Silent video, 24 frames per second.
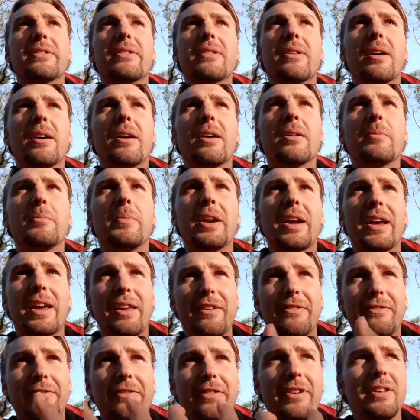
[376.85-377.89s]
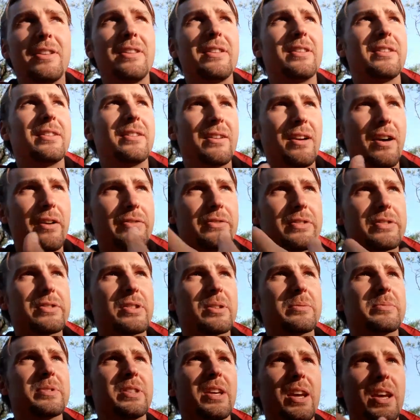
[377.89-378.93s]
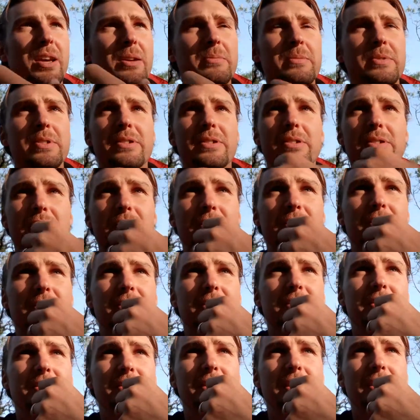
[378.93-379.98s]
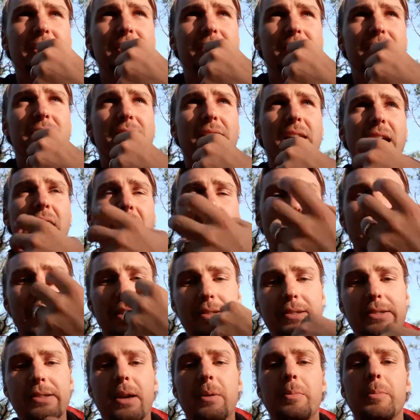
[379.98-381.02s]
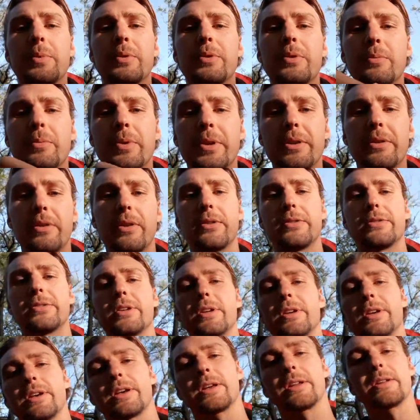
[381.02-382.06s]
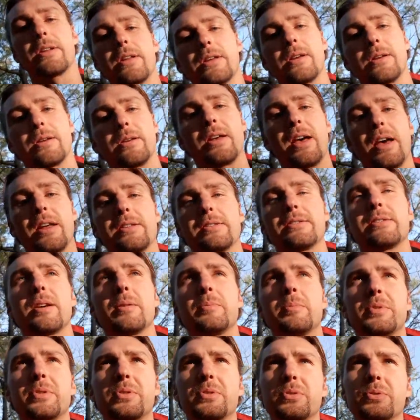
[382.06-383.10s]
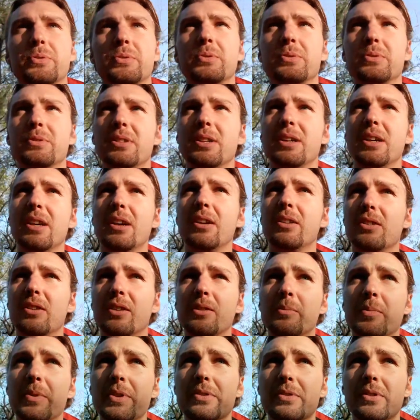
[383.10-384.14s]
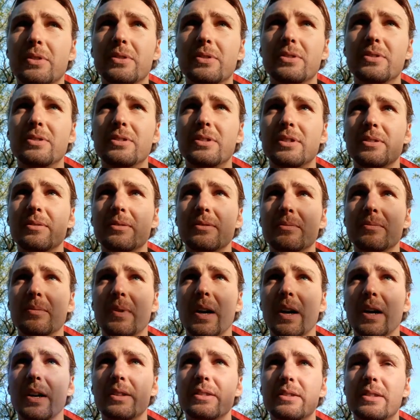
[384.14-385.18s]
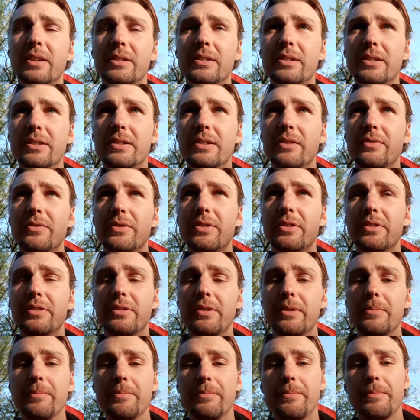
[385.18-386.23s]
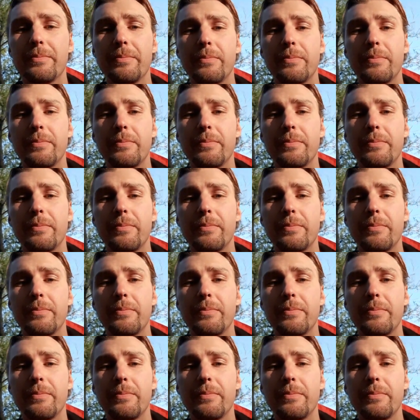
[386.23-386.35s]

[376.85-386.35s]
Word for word: Uh, but I can feel after some times these things adds up to be toxic and uh, adds up to not be so good in my digestive system